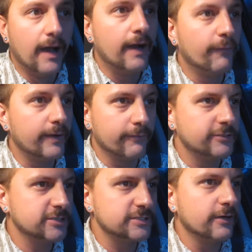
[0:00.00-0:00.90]
we were
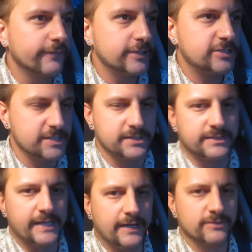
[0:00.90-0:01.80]
just over at
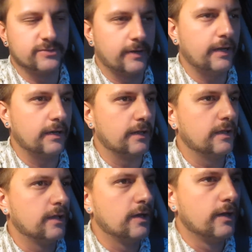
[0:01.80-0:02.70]
Chiz's house, right?
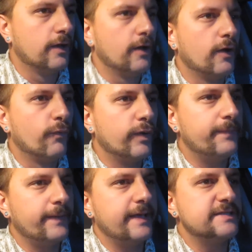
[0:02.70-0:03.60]
We
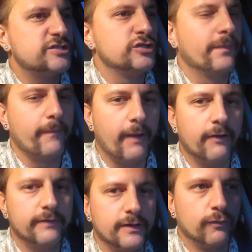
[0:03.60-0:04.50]
played Super
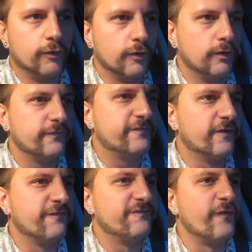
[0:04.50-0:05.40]
Mario World for
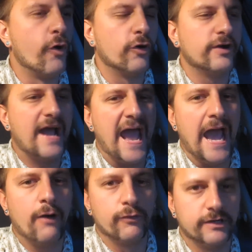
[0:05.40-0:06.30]
four
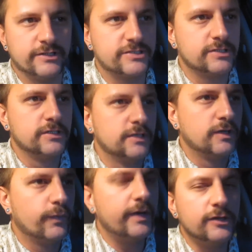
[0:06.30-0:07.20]
hours.
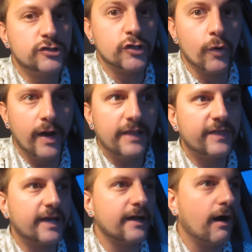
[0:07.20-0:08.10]
We didn't do
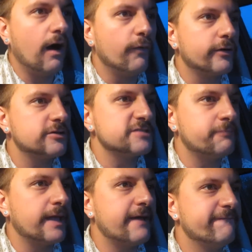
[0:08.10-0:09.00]
anything at all. We were just
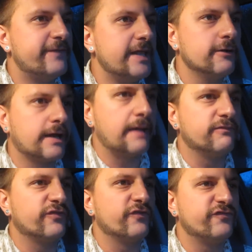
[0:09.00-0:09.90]
playing video games
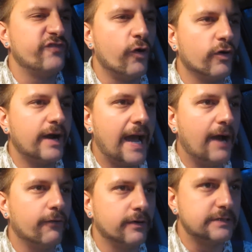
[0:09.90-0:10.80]
for four
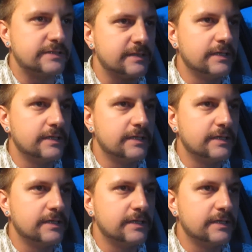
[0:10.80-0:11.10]
hours.